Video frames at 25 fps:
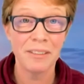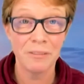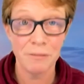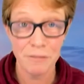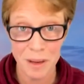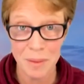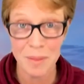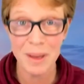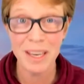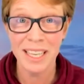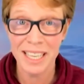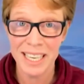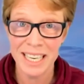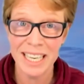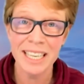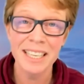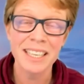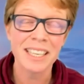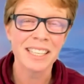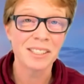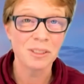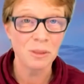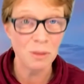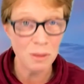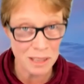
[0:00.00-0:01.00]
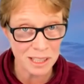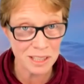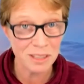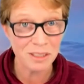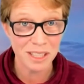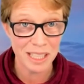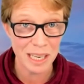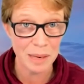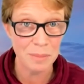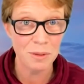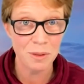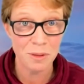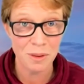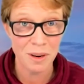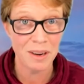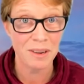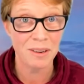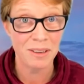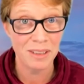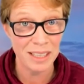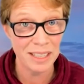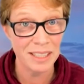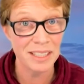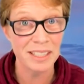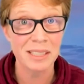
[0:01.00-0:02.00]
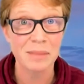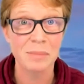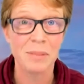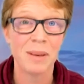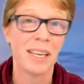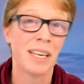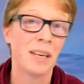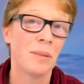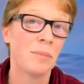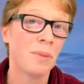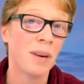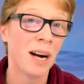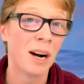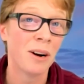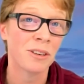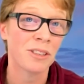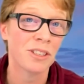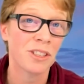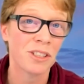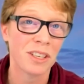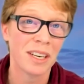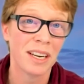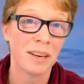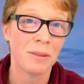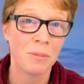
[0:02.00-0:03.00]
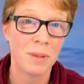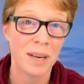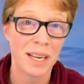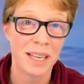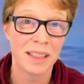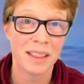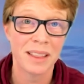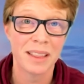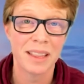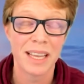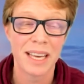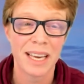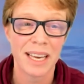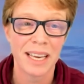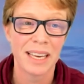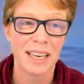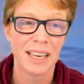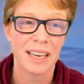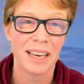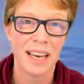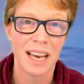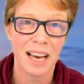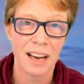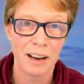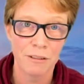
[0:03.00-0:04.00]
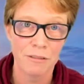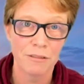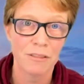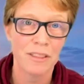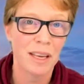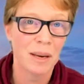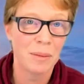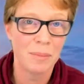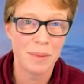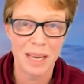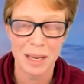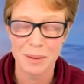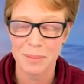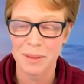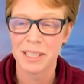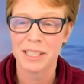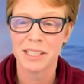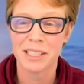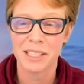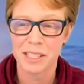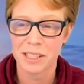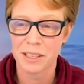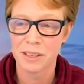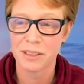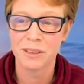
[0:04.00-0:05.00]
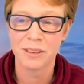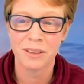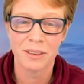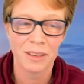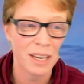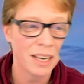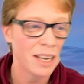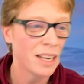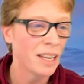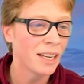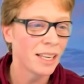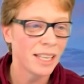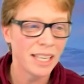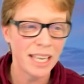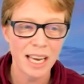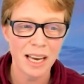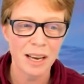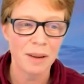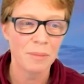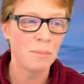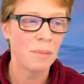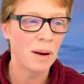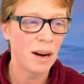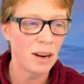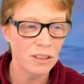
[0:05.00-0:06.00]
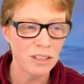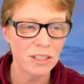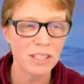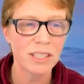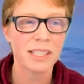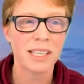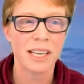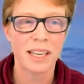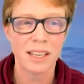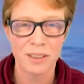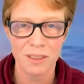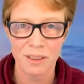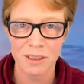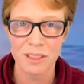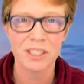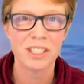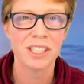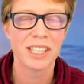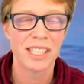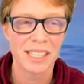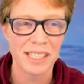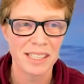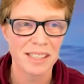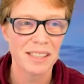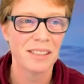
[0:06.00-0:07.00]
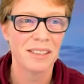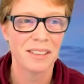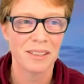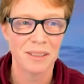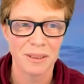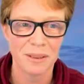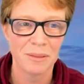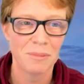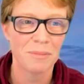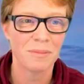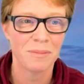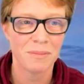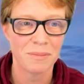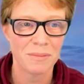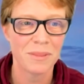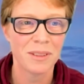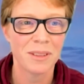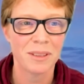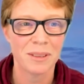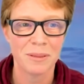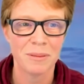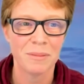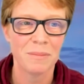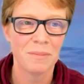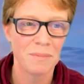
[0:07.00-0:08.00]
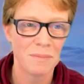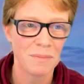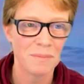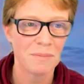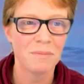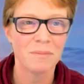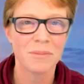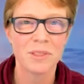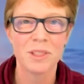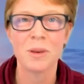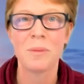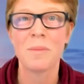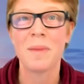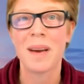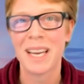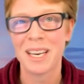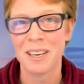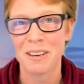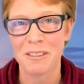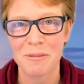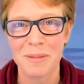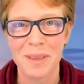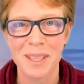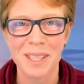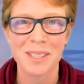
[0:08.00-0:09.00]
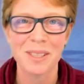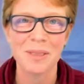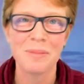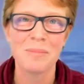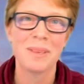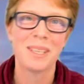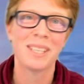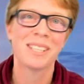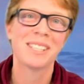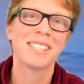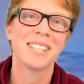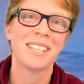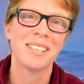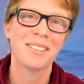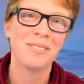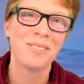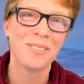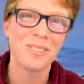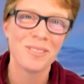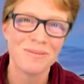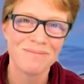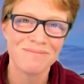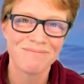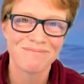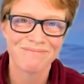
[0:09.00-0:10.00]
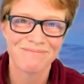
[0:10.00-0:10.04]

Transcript: female echidnas also temporarily display a pouch when they have their babies. So yeah, pouches are not just the domain of marsupials at all.